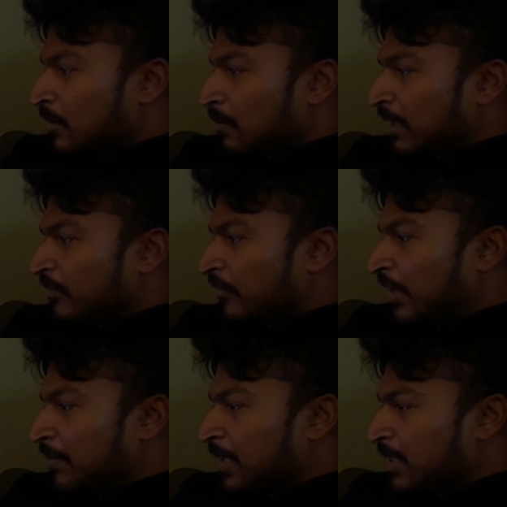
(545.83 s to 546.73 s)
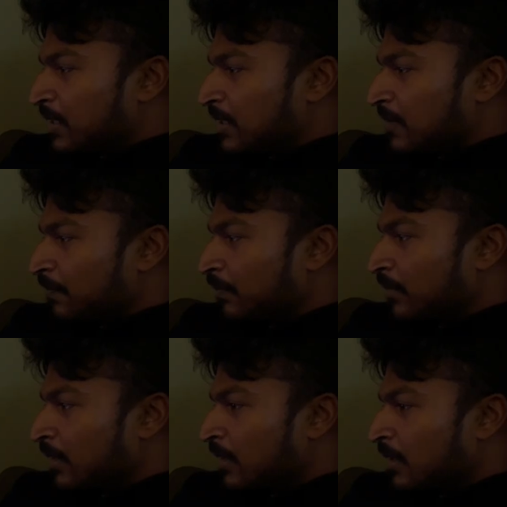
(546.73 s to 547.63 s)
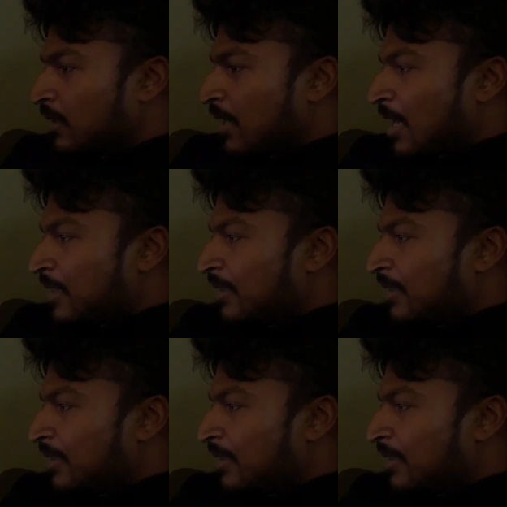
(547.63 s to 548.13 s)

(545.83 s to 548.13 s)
play for 5 minutes, and